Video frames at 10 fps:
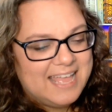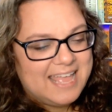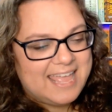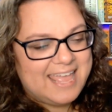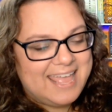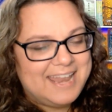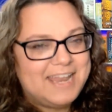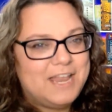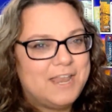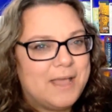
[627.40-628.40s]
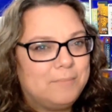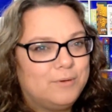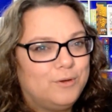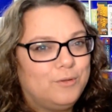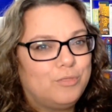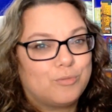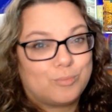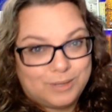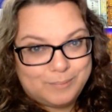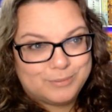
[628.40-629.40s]
In number
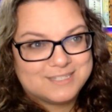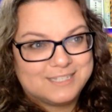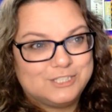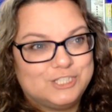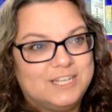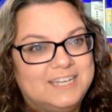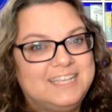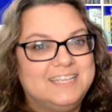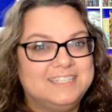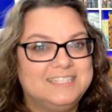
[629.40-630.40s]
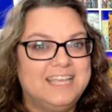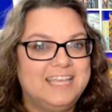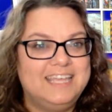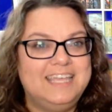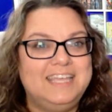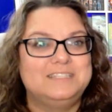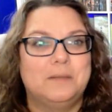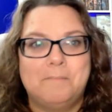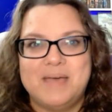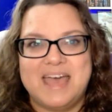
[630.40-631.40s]
3 position is Heat,
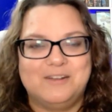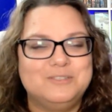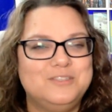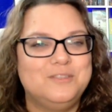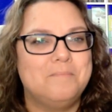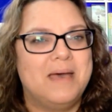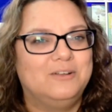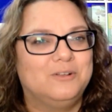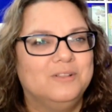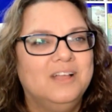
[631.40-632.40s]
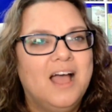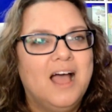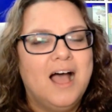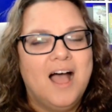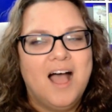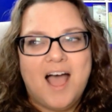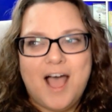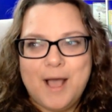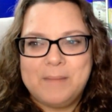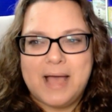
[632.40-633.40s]
Pedal to the Metal.
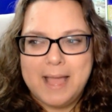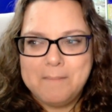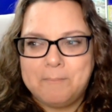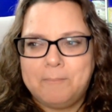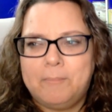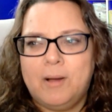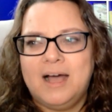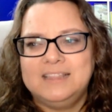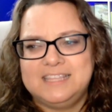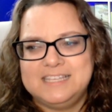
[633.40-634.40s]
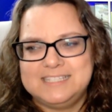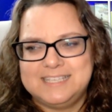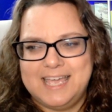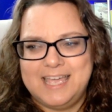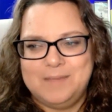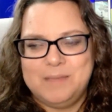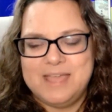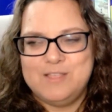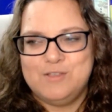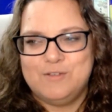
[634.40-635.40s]
I bought this game
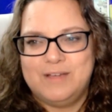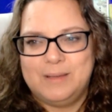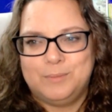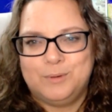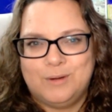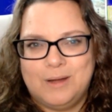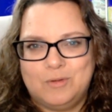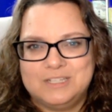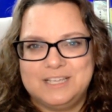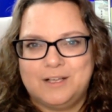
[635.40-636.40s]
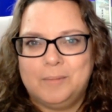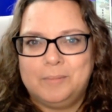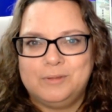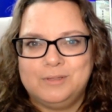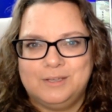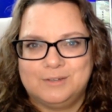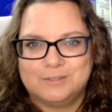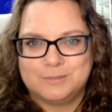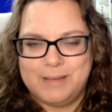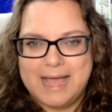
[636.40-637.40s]
in November, I want to say a couple of years
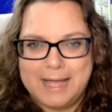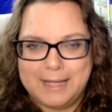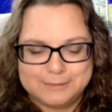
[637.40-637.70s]
back.